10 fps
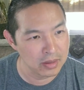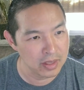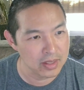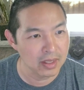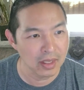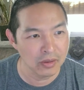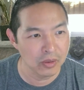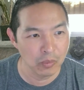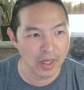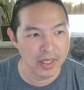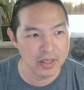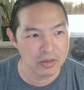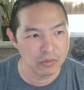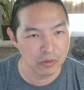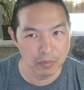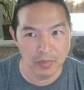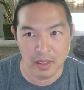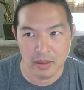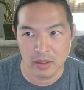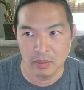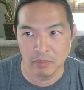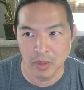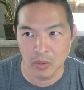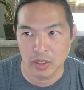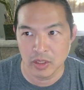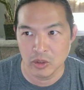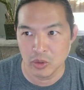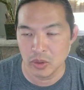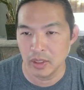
Because I think rice for me is the most unusual.